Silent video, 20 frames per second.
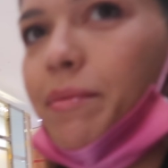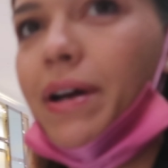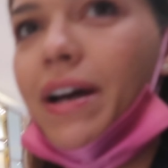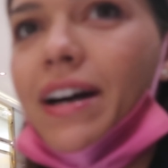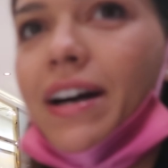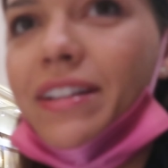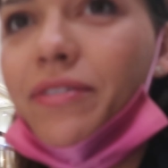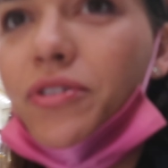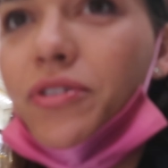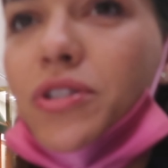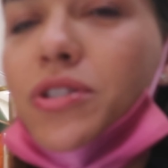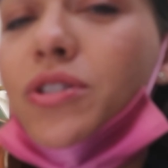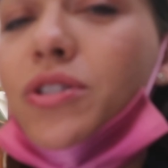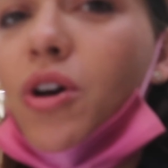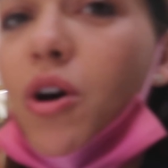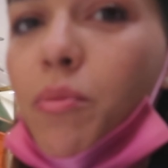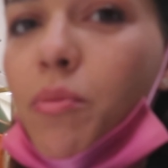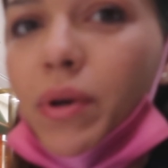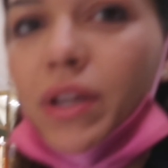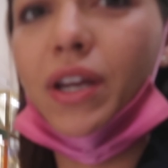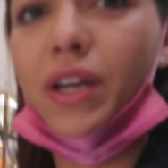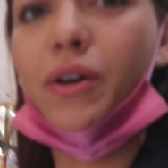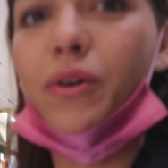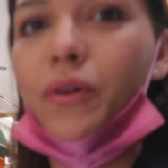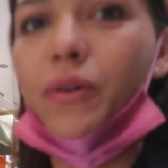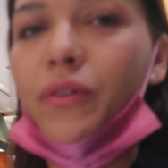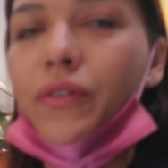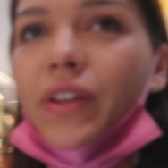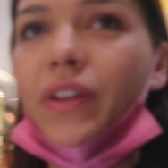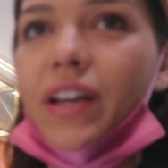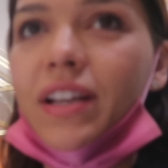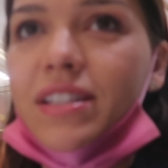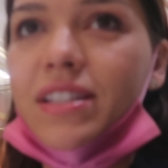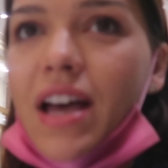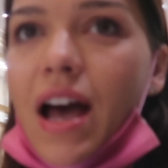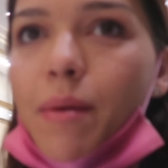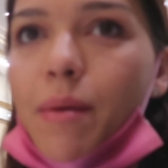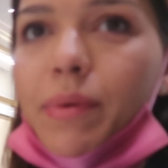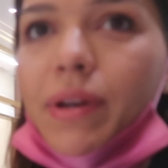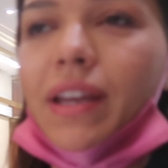my god, there was so many cool things
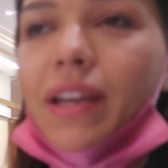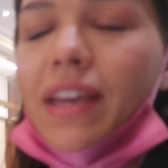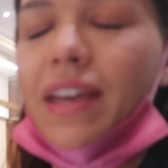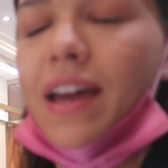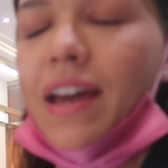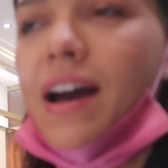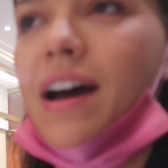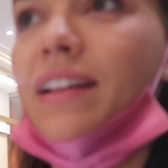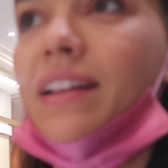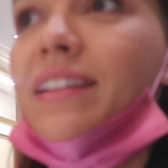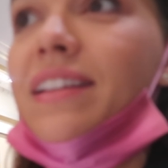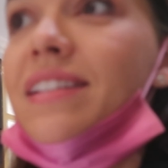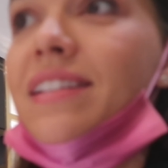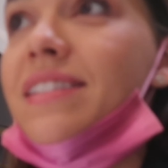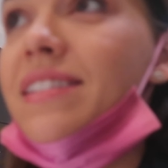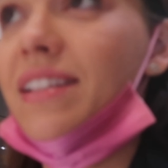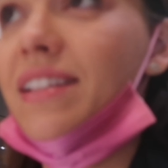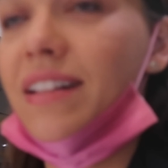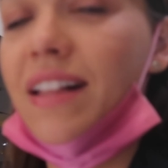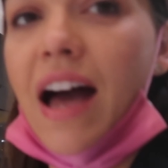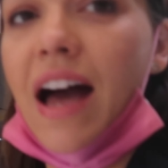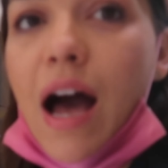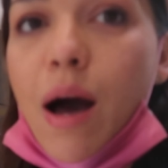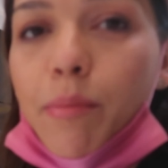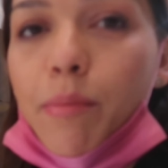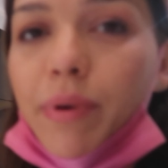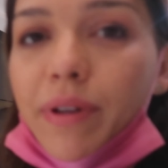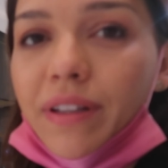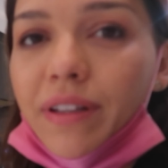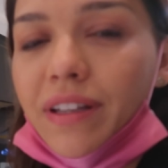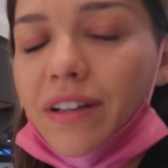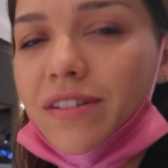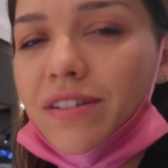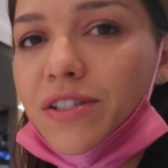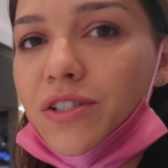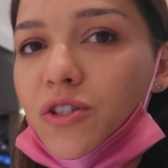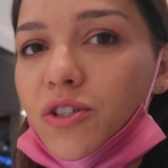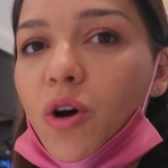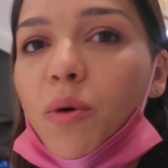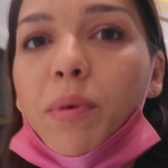happening here, and they still happen.
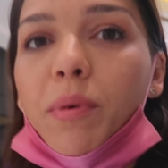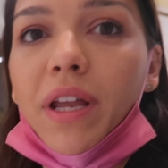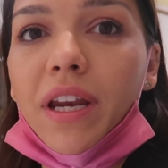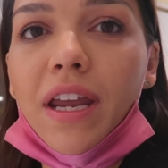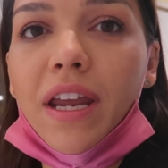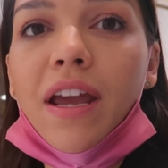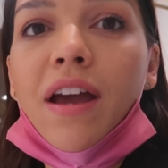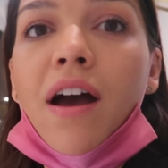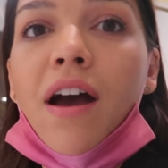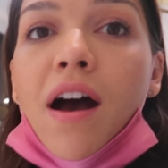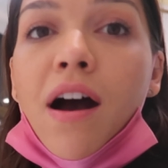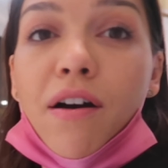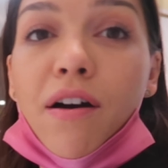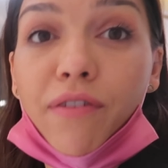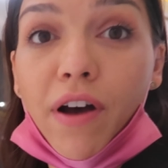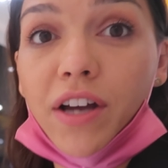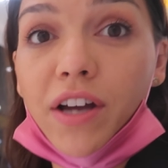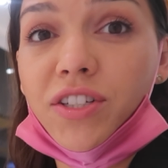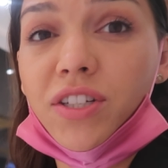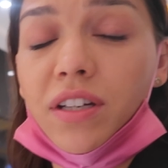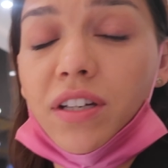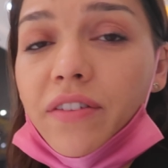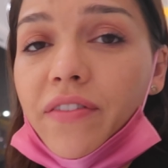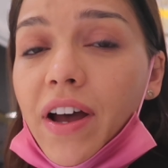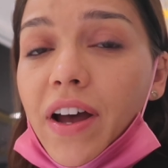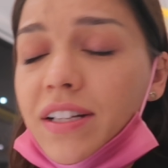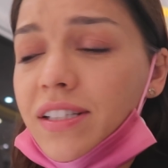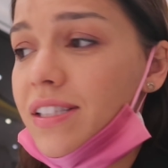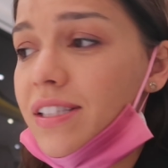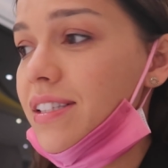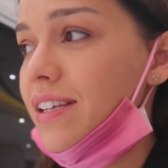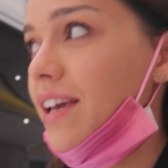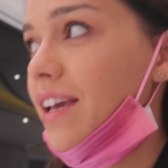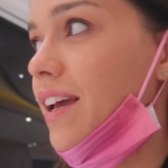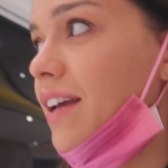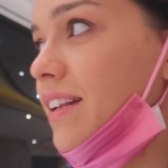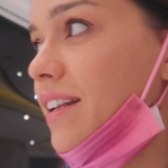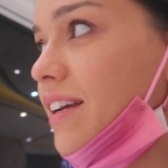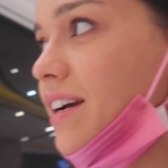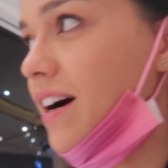There's so many fashion events
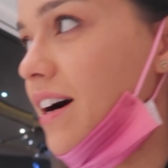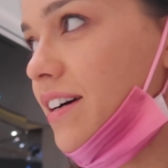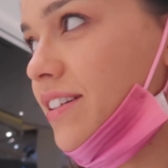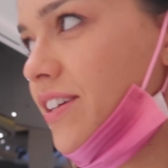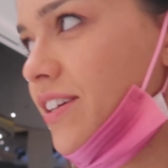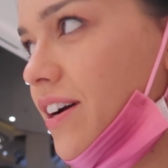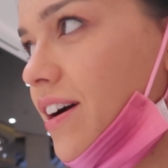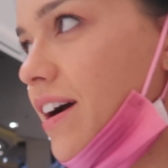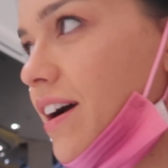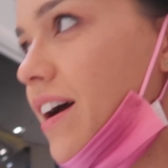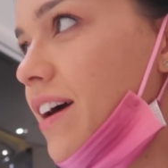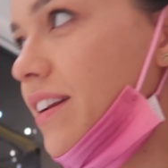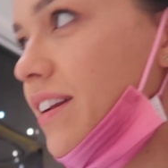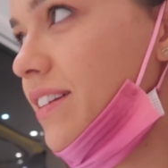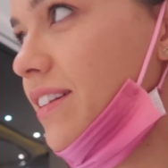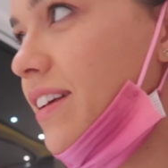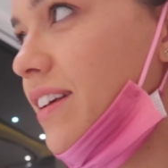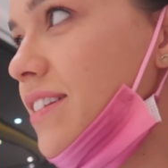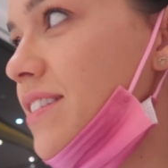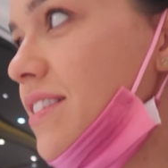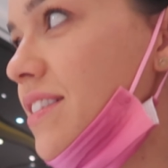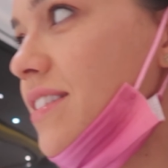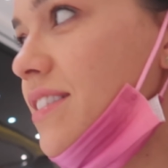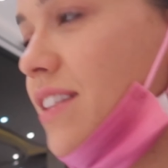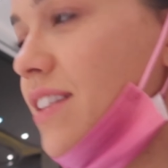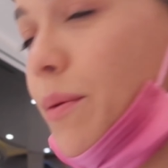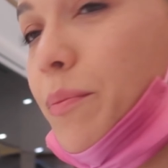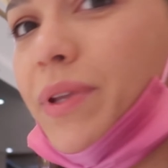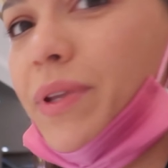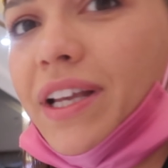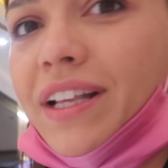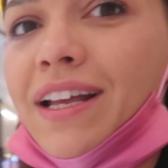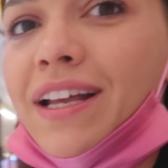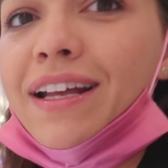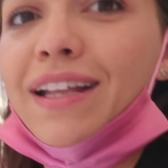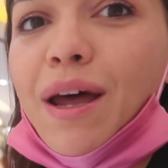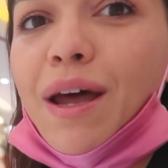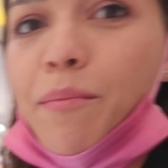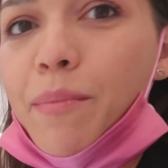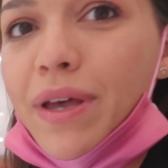in Qatar, and that's something
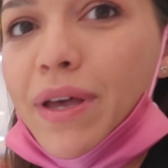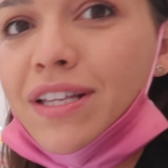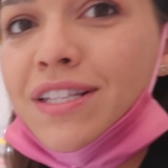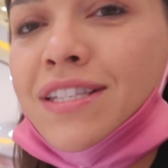that I miss